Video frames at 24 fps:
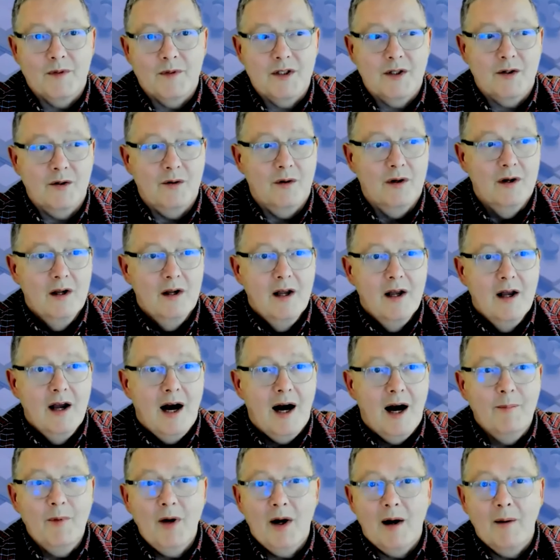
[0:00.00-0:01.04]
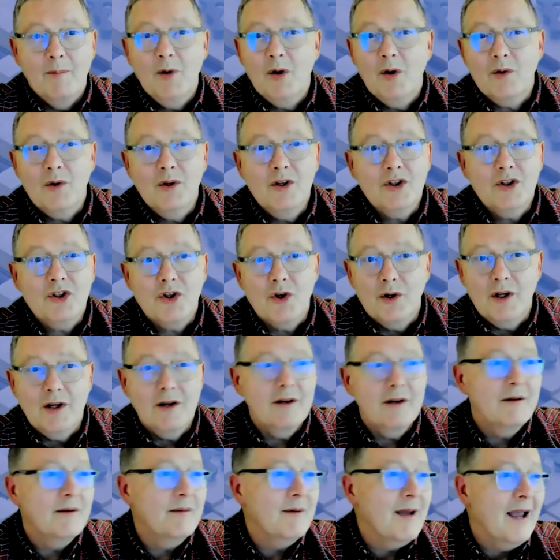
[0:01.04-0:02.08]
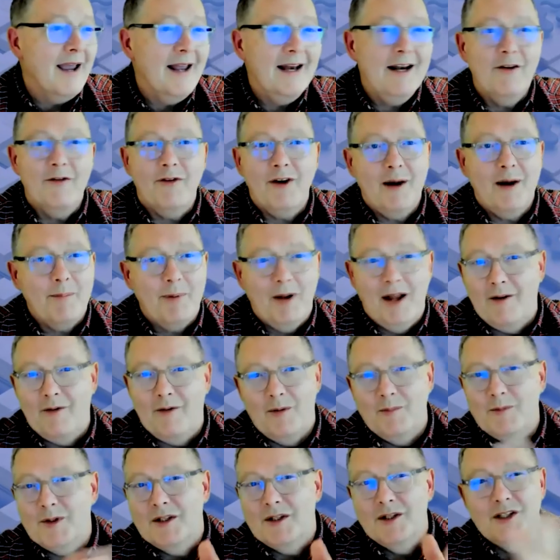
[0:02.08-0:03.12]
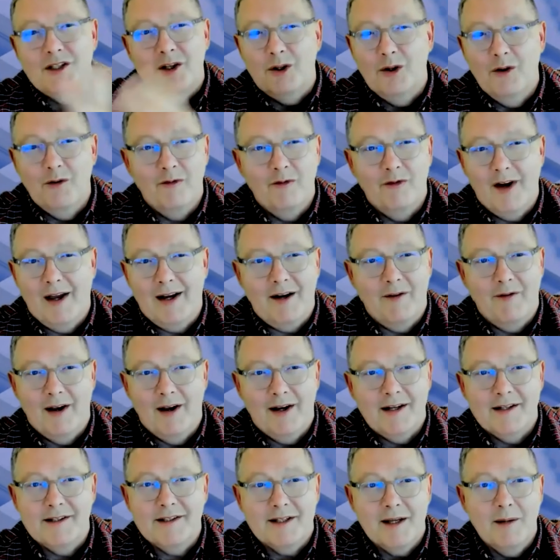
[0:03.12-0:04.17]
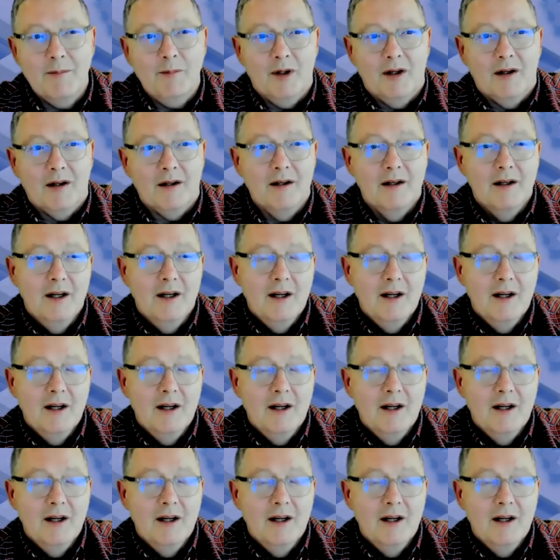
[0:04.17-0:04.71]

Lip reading: So I'm not going to show you any of our platforms because they look very, very similar.